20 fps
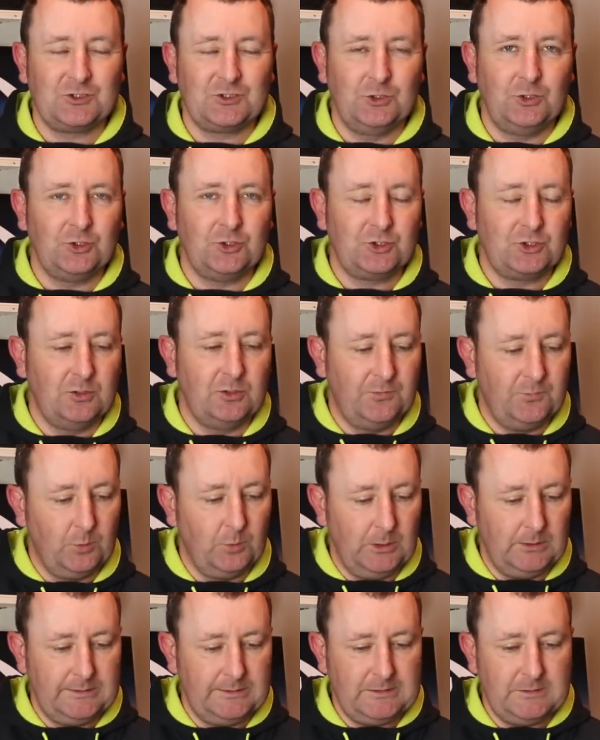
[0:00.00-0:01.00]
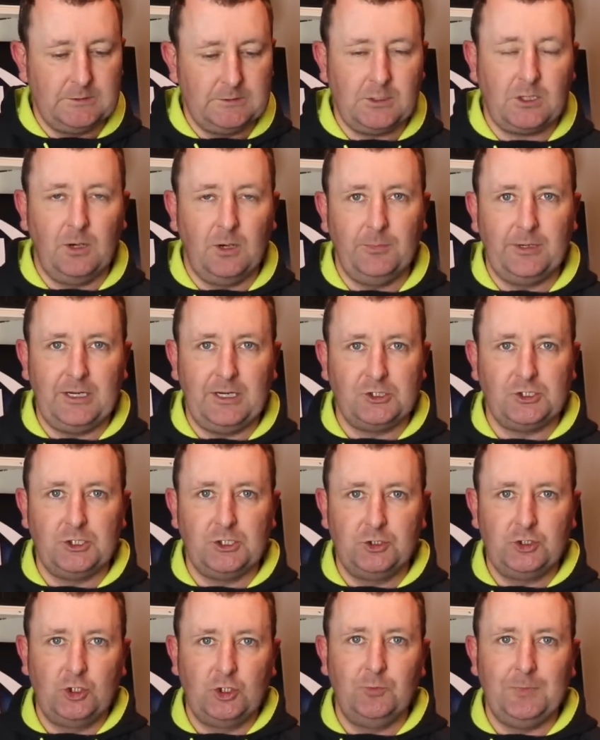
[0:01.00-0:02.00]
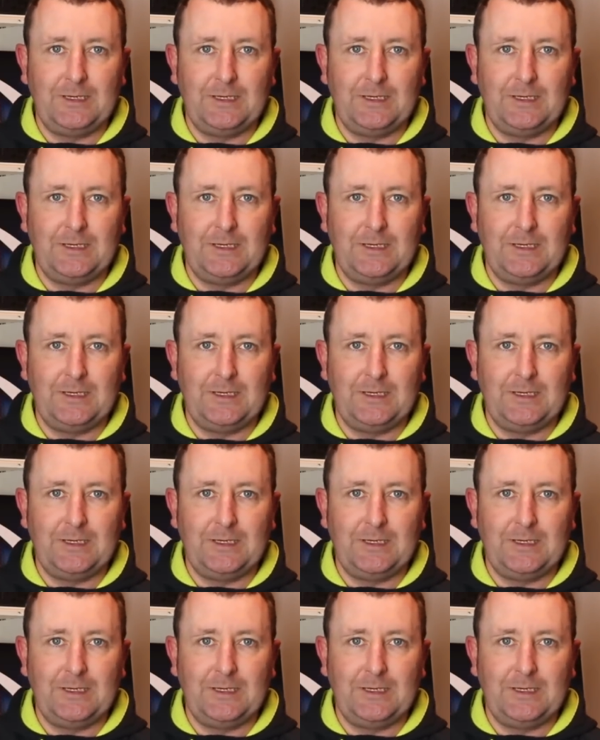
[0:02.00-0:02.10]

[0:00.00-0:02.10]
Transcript: sort of stuff. Well, this is a combination of two